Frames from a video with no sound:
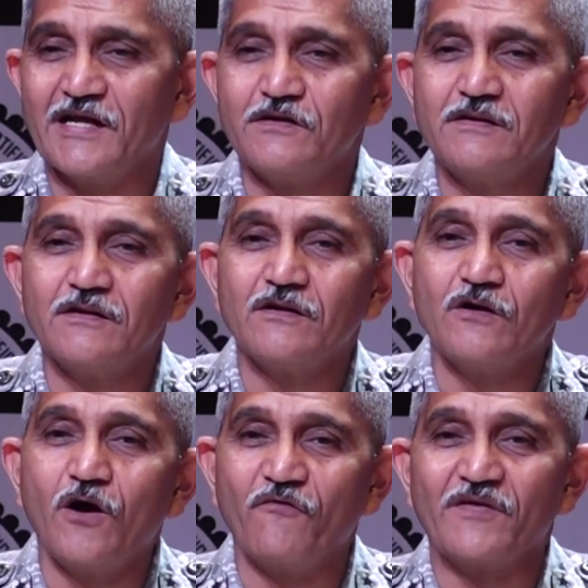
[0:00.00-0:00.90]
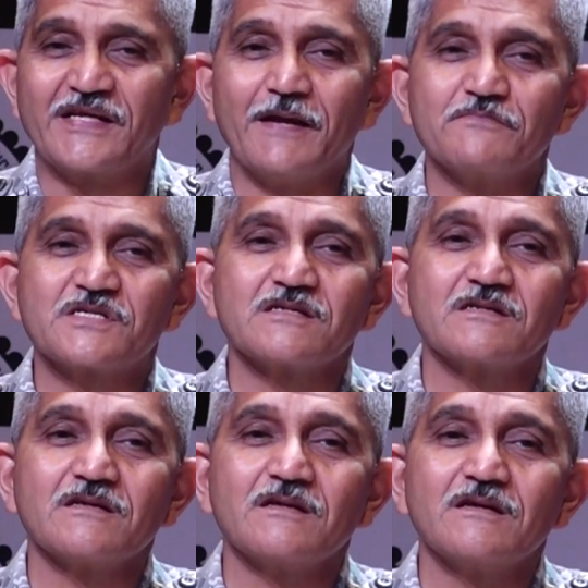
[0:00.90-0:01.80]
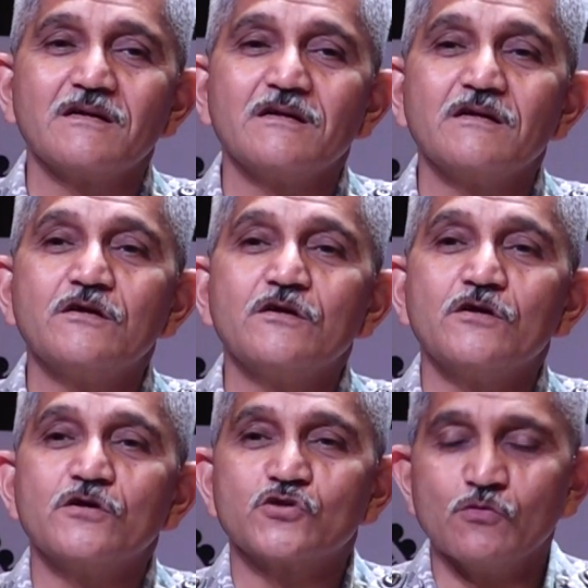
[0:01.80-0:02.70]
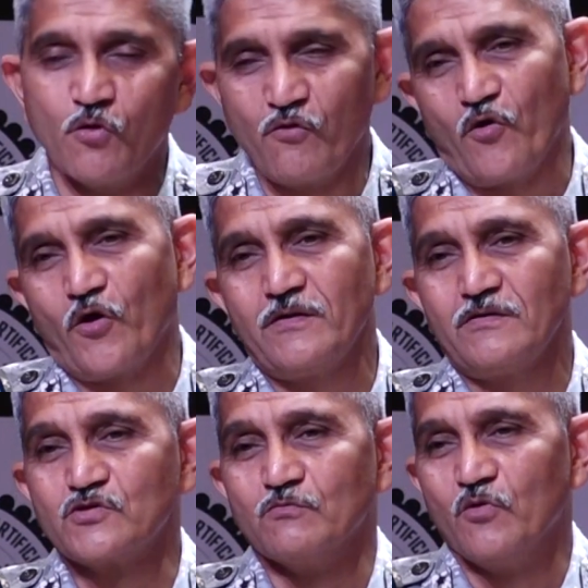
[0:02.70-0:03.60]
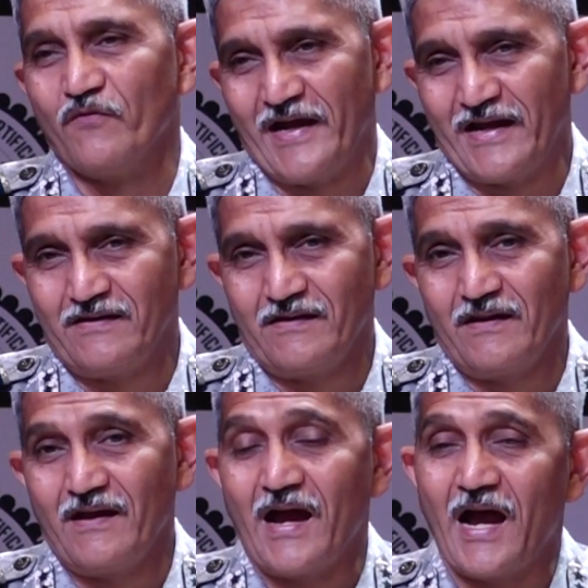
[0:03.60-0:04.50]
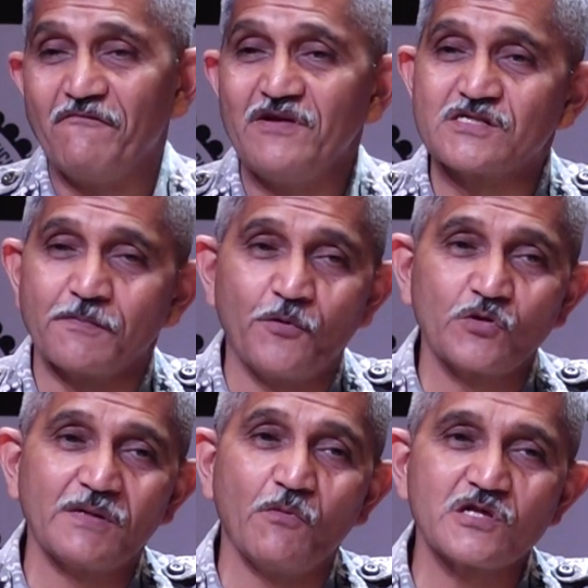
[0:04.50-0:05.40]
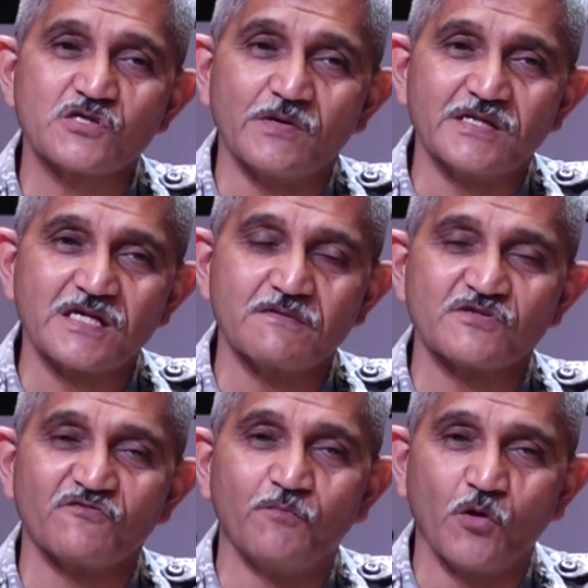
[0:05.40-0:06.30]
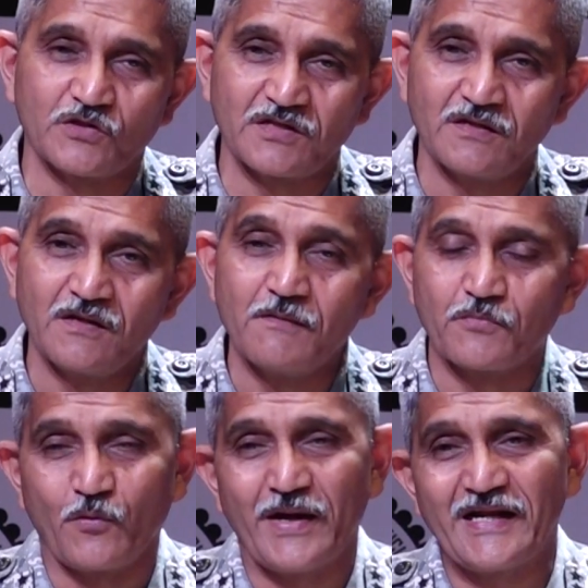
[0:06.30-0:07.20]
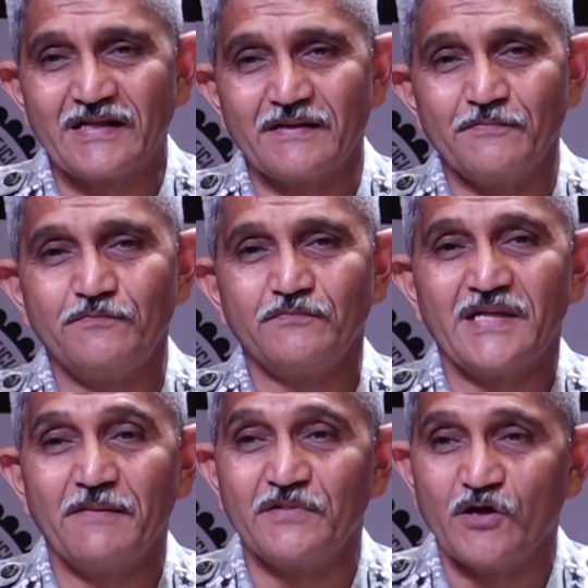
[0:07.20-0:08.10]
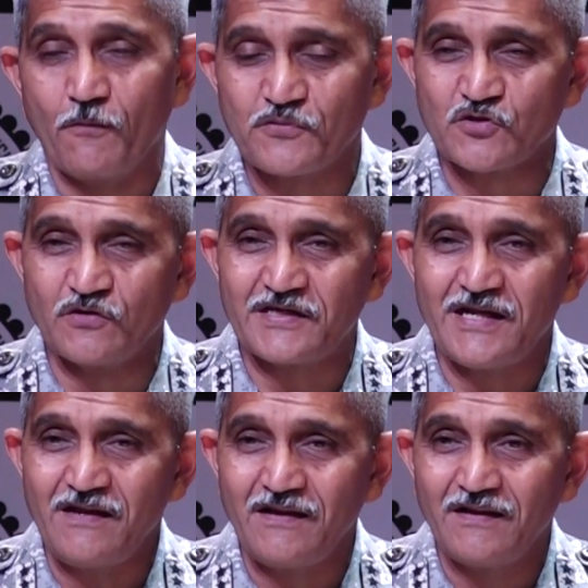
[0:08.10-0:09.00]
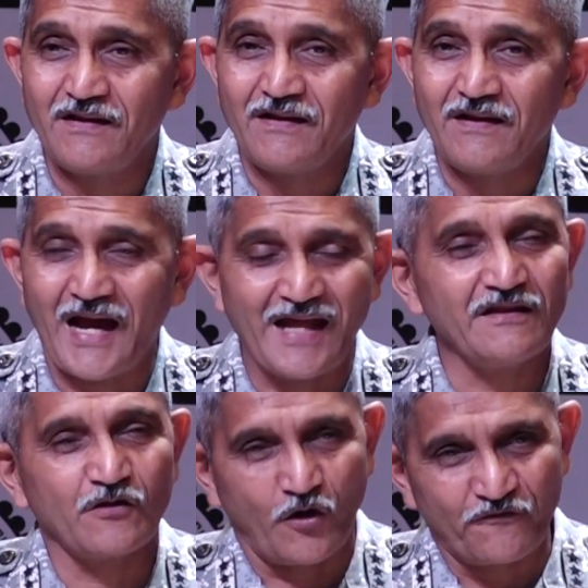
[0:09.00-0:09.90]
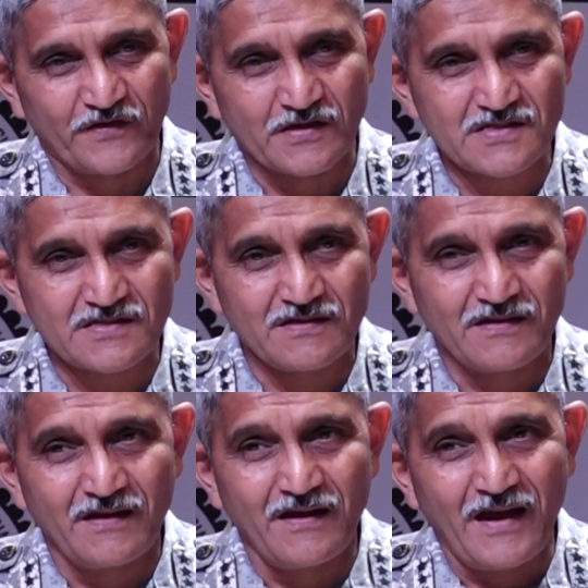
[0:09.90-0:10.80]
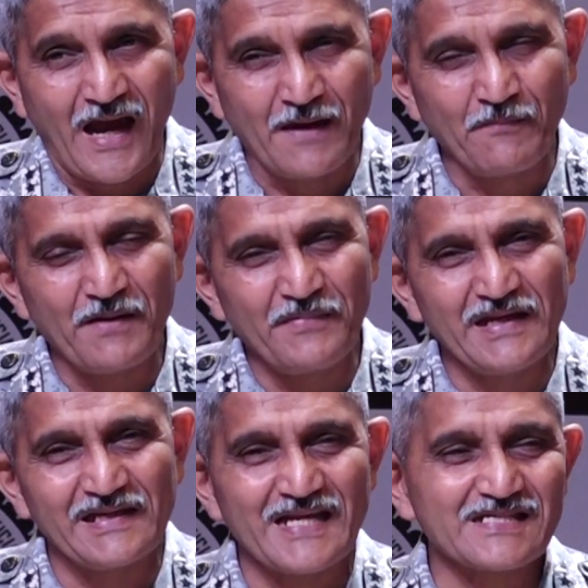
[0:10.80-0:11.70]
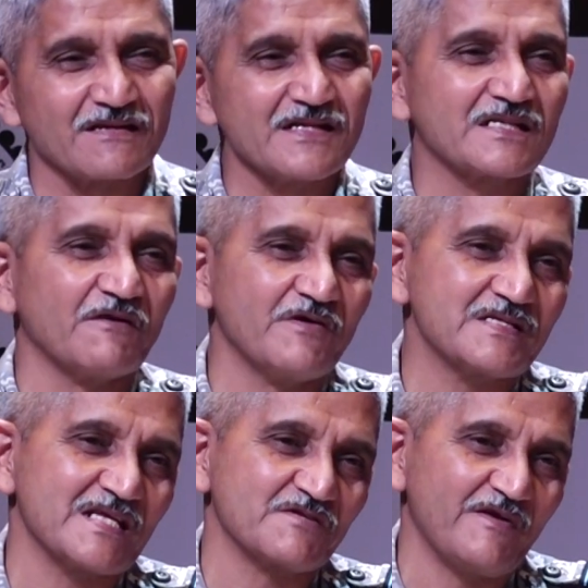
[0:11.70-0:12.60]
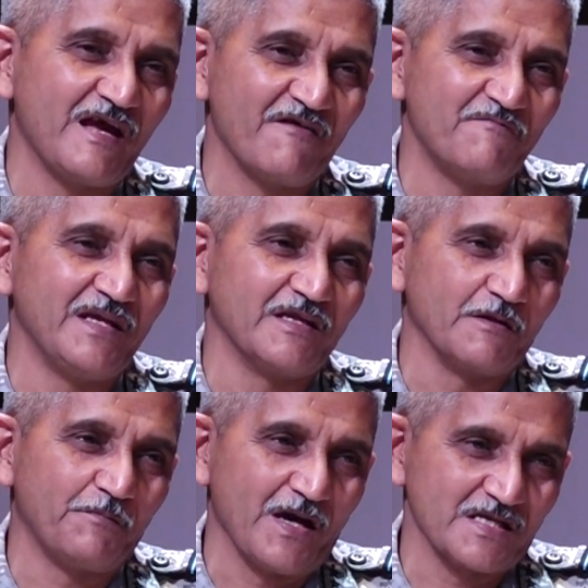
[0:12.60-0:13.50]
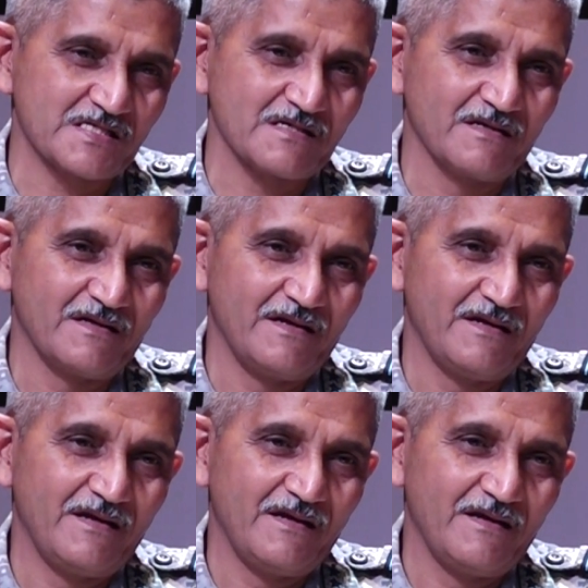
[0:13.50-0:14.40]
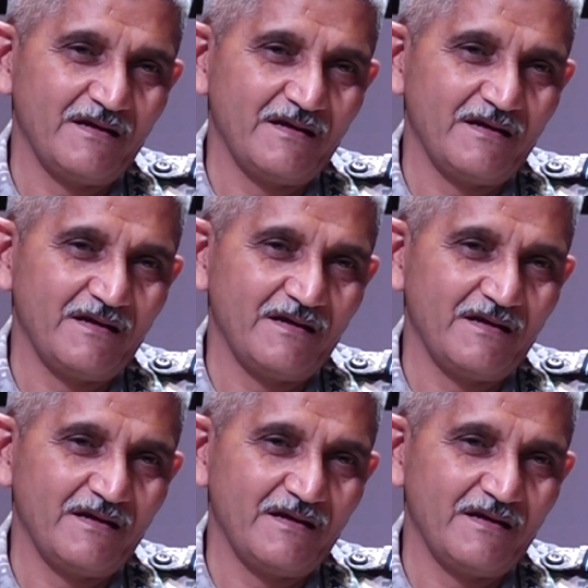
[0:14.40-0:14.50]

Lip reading: these kind of attempts to move on, to move ahead, and we support them also in terms of both providing them the opportunity and the confidence, and by being less risk-averse as we have been in the past,